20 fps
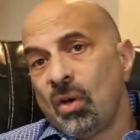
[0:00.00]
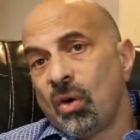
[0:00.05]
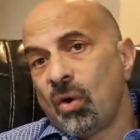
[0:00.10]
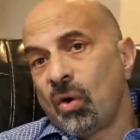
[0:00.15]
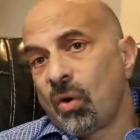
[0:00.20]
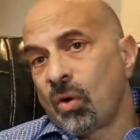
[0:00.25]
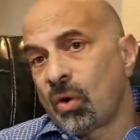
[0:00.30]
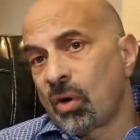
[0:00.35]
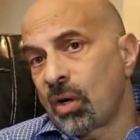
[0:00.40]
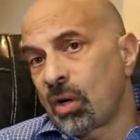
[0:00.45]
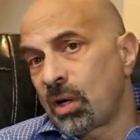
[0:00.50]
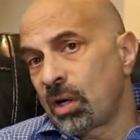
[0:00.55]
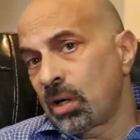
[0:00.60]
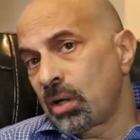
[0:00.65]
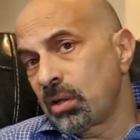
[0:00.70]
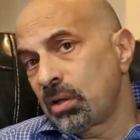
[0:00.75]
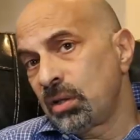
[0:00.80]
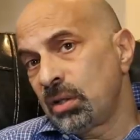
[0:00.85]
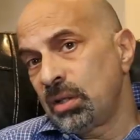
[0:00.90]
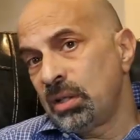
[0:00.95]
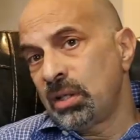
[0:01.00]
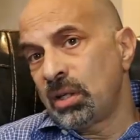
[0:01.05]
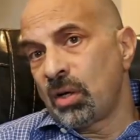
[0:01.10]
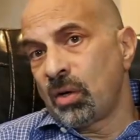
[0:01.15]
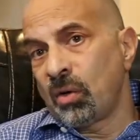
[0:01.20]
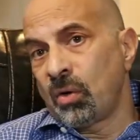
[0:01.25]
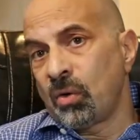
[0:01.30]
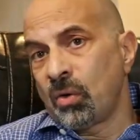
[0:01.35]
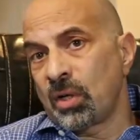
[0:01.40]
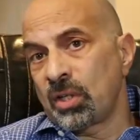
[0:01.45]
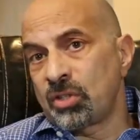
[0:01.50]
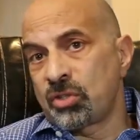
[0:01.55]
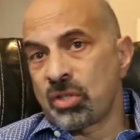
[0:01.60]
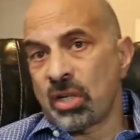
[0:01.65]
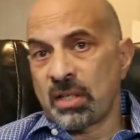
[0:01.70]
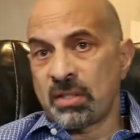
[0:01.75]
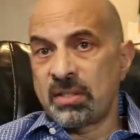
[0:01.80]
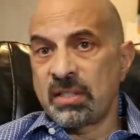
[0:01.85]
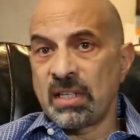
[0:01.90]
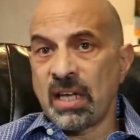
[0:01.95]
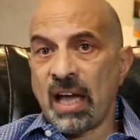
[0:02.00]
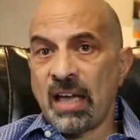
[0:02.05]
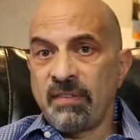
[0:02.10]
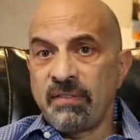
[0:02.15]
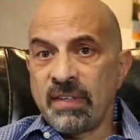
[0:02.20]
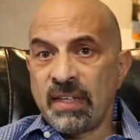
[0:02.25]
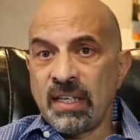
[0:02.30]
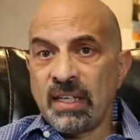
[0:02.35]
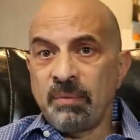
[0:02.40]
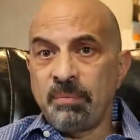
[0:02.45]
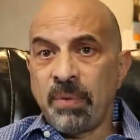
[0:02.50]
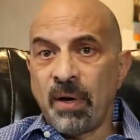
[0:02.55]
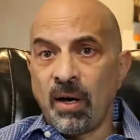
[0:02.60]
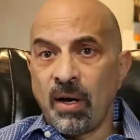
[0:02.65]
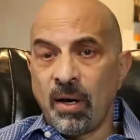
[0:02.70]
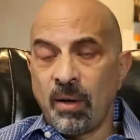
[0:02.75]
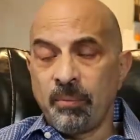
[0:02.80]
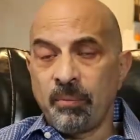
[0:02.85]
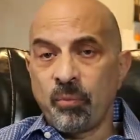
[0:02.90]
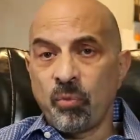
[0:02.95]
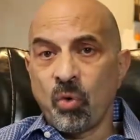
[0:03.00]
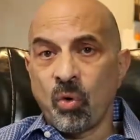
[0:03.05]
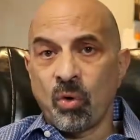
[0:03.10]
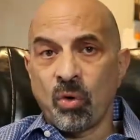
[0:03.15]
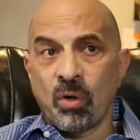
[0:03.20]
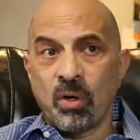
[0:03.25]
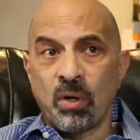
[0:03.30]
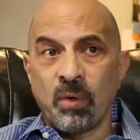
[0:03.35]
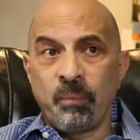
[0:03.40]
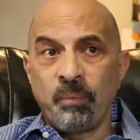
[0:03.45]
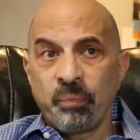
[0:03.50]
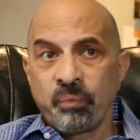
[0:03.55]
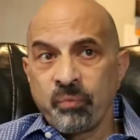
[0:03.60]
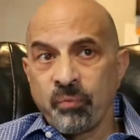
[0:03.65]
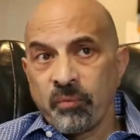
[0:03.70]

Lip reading: or adjust the IV pump, or